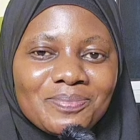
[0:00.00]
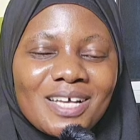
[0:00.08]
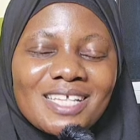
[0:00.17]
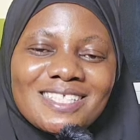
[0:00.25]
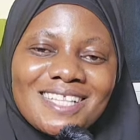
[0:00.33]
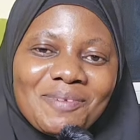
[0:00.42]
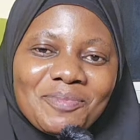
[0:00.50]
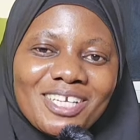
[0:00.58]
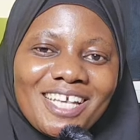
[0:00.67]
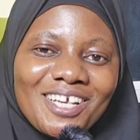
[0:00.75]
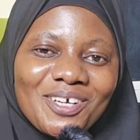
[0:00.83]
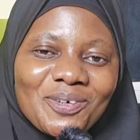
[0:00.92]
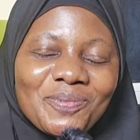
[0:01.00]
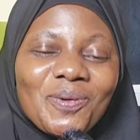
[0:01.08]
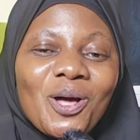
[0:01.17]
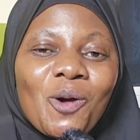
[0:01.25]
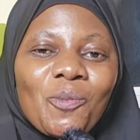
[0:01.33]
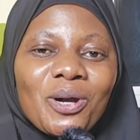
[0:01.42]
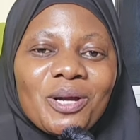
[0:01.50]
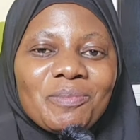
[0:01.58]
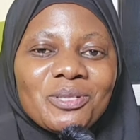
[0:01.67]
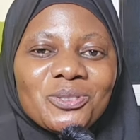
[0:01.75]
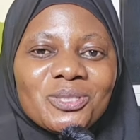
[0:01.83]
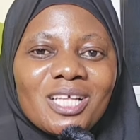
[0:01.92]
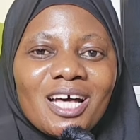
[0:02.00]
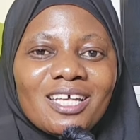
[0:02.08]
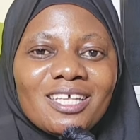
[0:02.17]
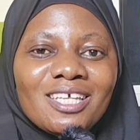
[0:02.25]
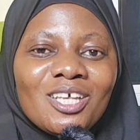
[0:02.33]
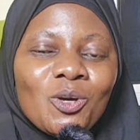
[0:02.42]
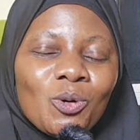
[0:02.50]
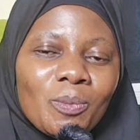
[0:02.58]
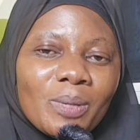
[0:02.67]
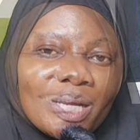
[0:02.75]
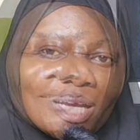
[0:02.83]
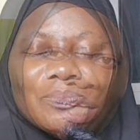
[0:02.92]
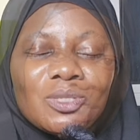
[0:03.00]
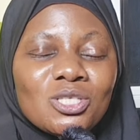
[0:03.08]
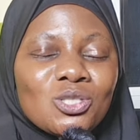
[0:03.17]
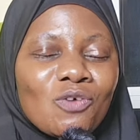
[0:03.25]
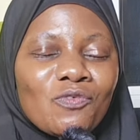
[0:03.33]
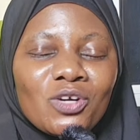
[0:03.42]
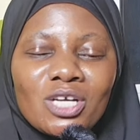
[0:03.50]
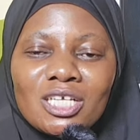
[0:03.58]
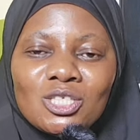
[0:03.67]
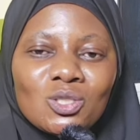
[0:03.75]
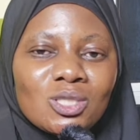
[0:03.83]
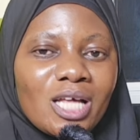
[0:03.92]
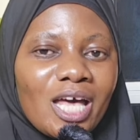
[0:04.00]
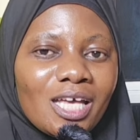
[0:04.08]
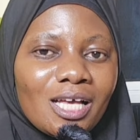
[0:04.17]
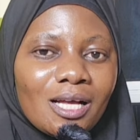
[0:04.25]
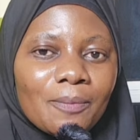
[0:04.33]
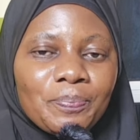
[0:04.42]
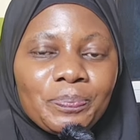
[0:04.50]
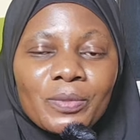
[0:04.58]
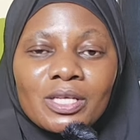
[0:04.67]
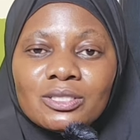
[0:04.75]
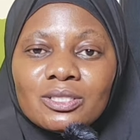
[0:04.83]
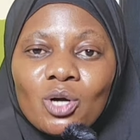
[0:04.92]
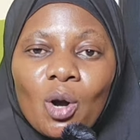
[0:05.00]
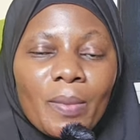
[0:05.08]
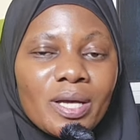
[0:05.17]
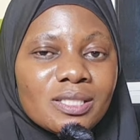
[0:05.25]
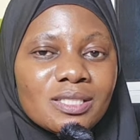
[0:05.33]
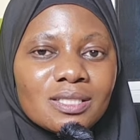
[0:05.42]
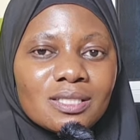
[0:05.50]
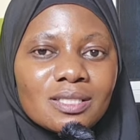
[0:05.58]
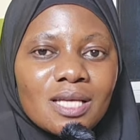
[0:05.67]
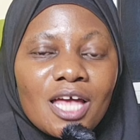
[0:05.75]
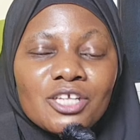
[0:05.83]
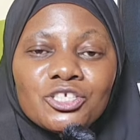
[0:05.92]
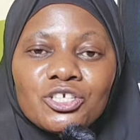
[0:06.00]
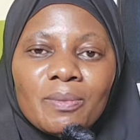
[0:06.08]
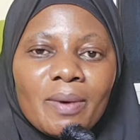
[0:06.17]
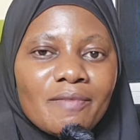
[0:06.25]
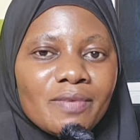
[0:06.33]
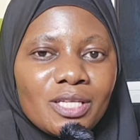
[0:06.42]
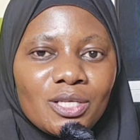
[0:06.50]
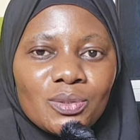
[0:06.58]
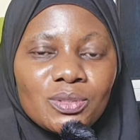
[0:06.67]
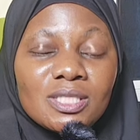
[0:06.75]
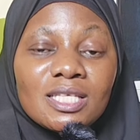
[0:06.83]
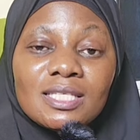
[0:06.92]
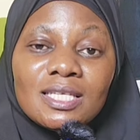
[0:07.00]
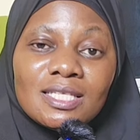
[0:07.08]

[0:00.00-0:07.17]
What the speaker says: Assalamu alaikum wa rahmatullahi wa barakatuh. Please don't forget to like, comment, and share my videos. This is